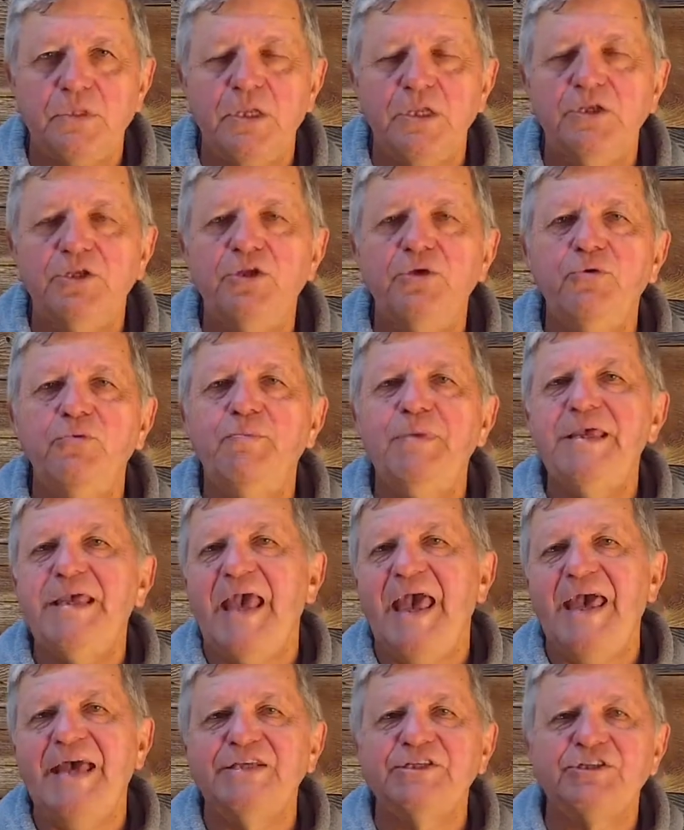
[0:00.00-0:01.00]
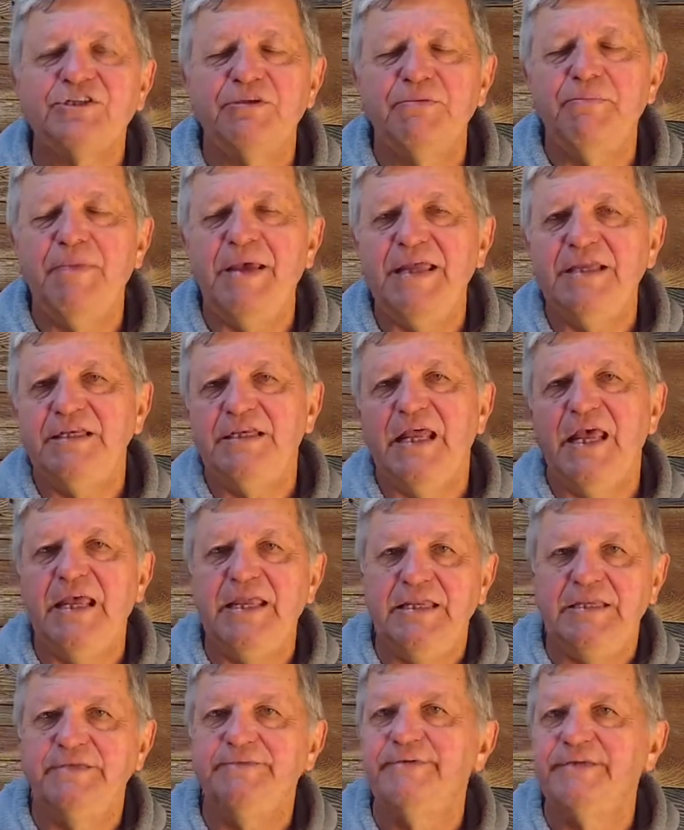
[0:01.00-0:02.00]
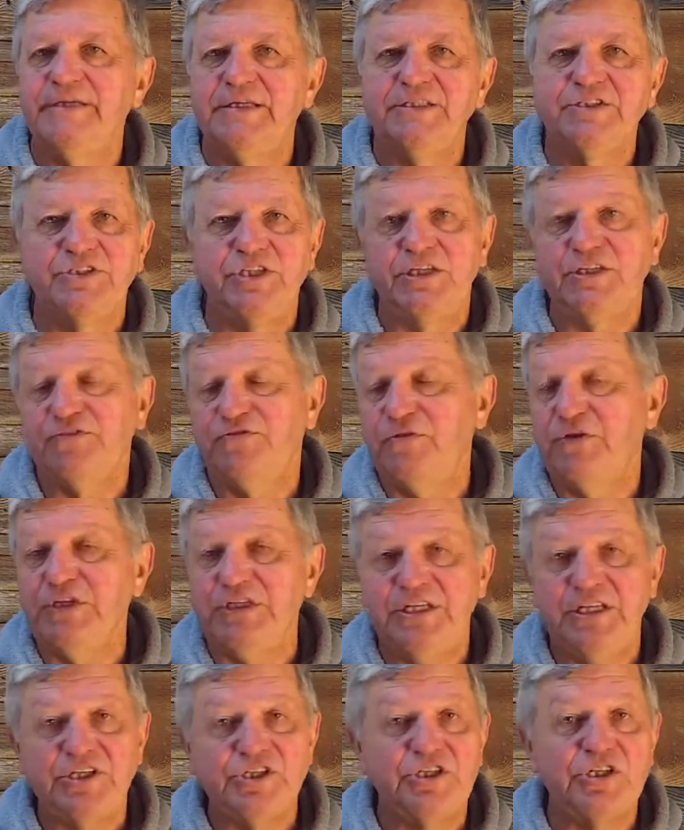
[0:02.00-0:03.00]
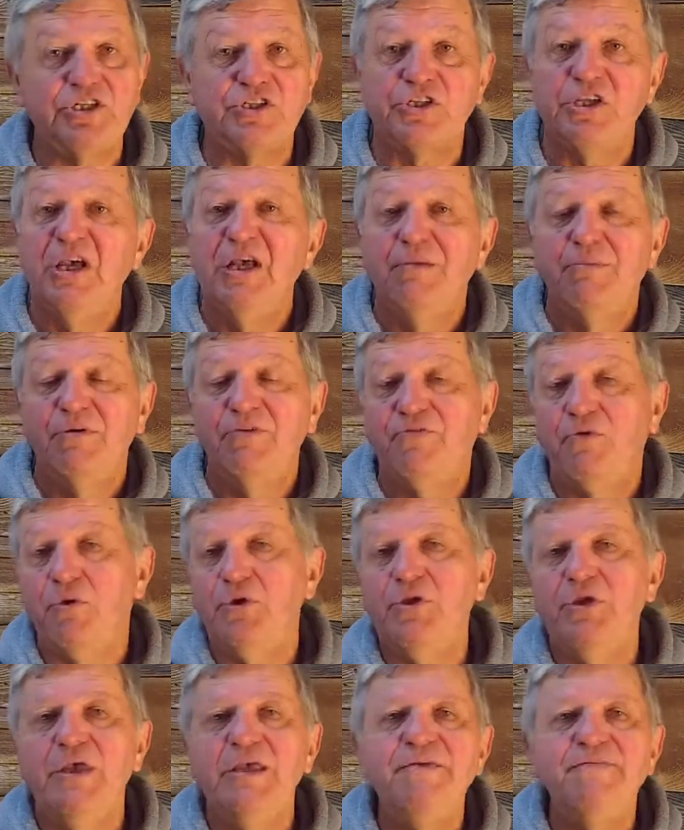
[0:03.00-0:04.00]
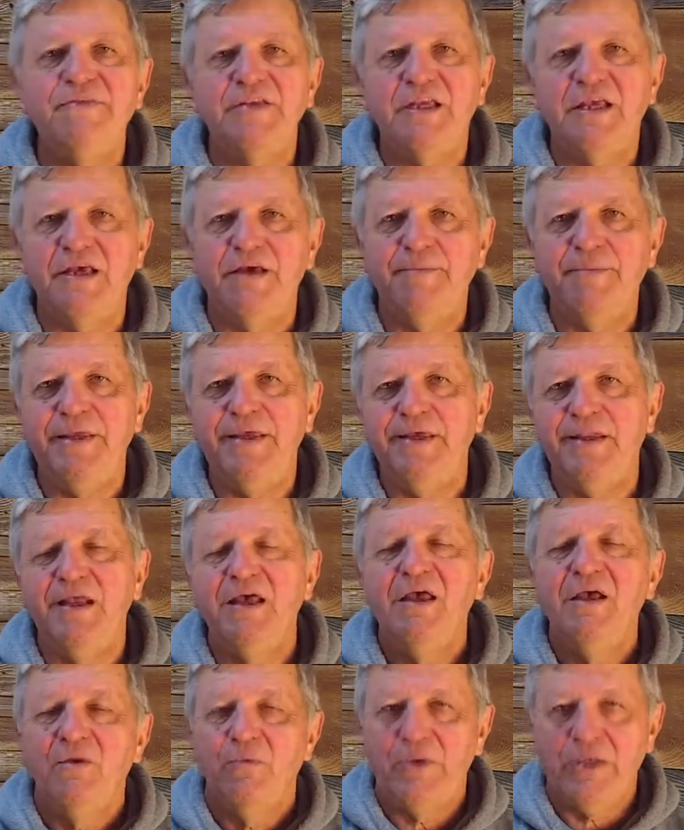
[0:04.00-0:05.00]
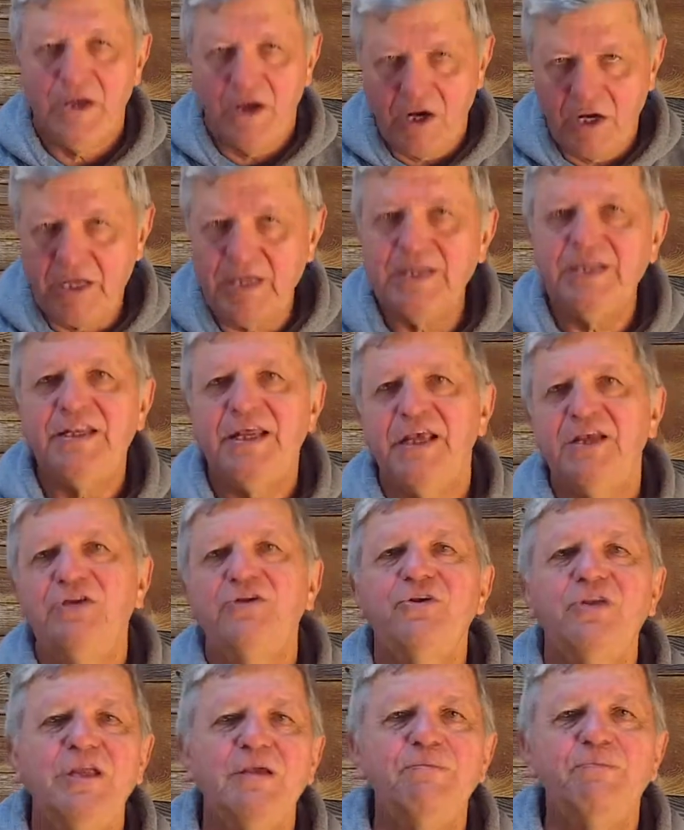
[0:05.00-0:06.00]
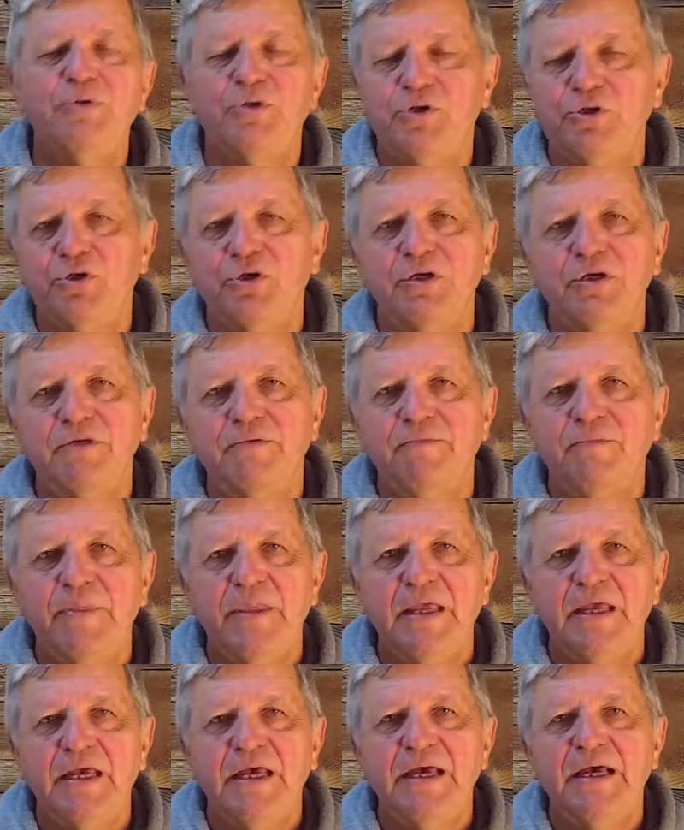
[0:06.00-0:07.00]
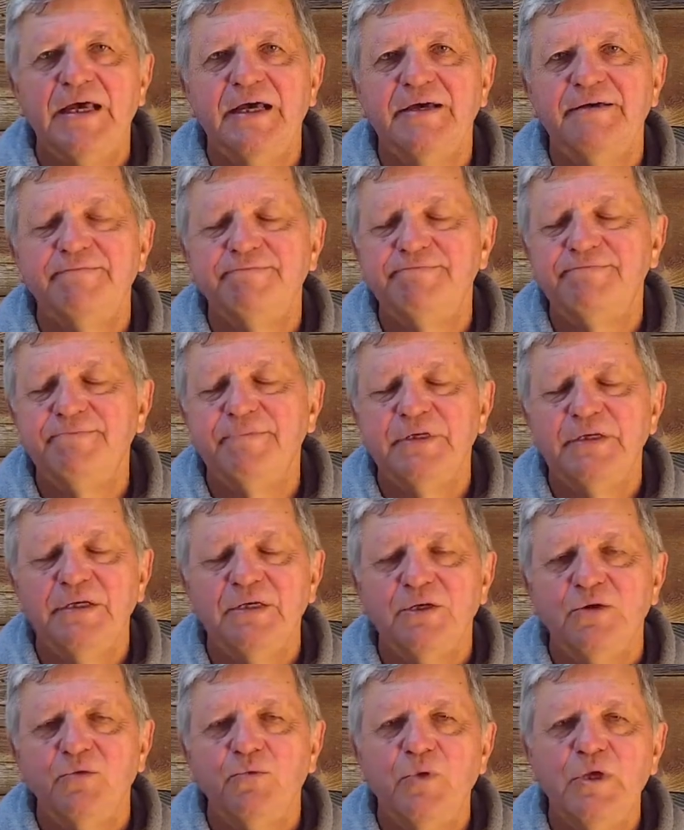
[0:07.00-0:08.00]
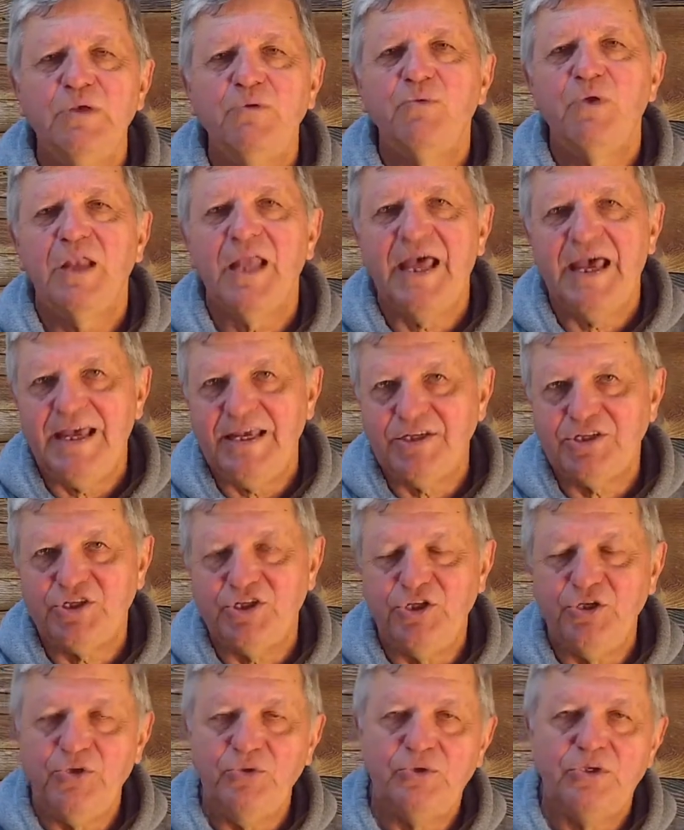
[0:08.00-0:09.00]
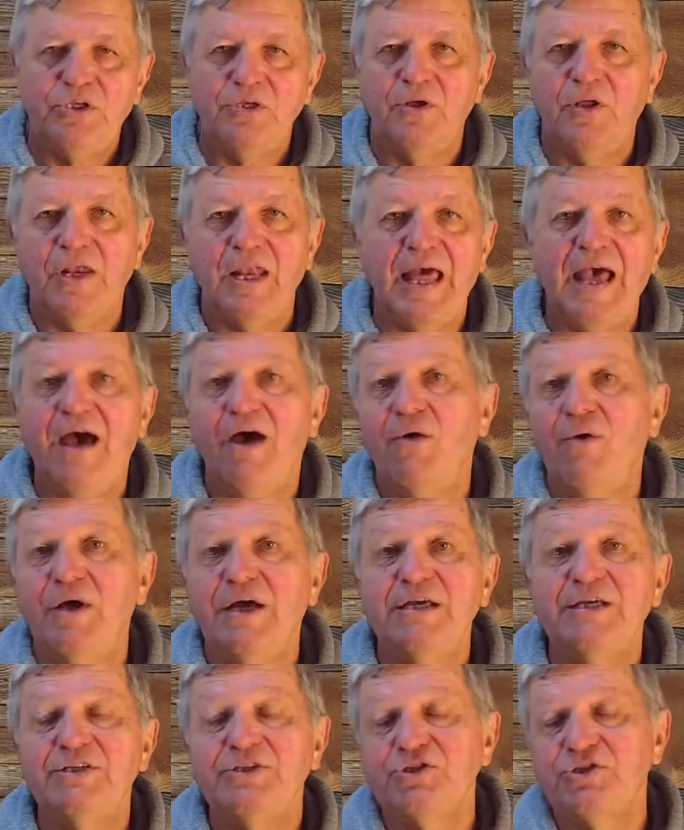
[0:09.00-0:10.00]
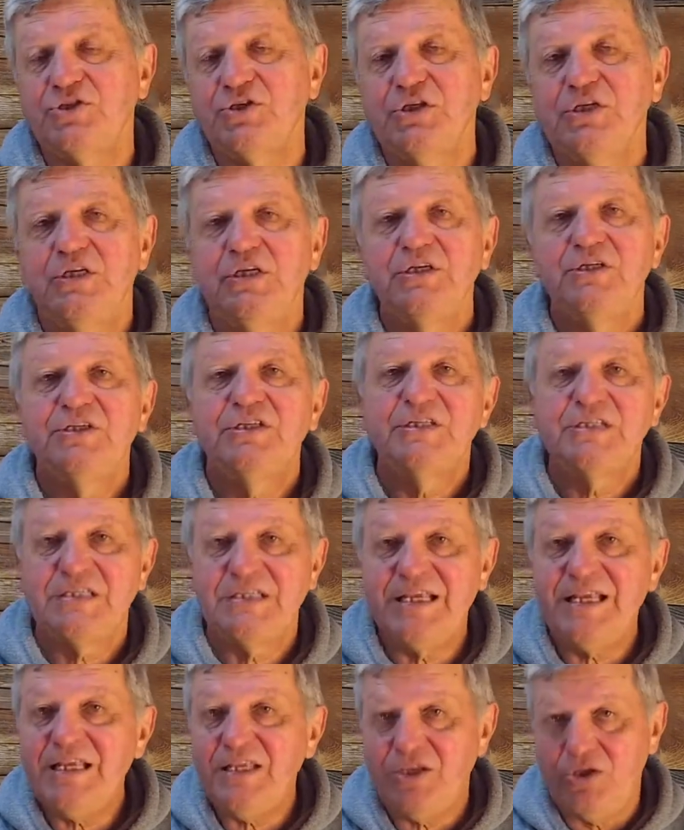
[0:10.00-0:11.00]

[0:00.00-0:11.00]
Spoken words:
to be asked to maintain a 6-foot distance before you even come in. We are going to take your temperature. We will ask you to allow us to seat